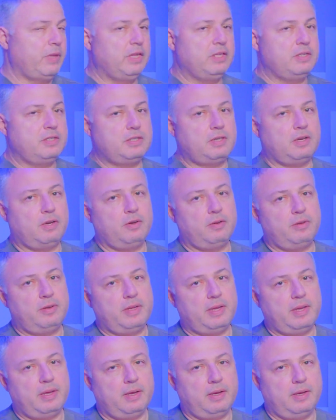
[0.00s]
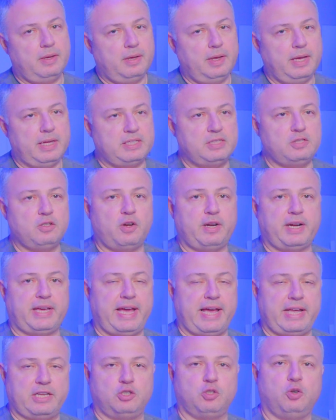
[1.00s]
So it's not a
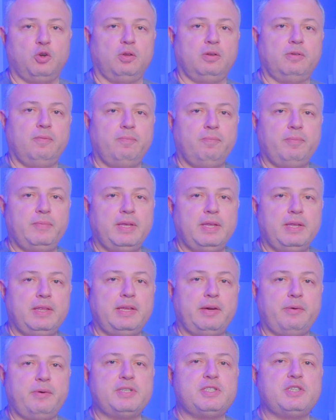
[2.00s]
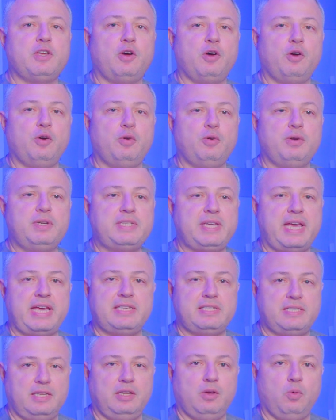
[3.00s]
catch-all. There is no
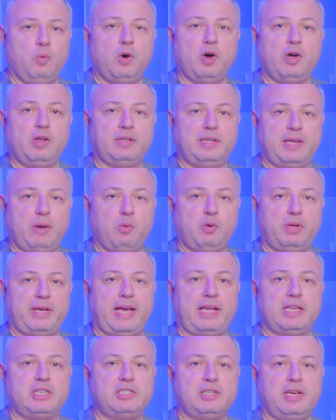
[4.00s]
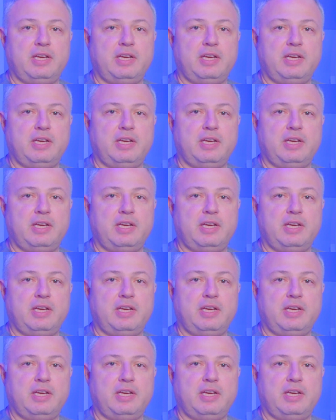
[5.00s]
test in the world that will catch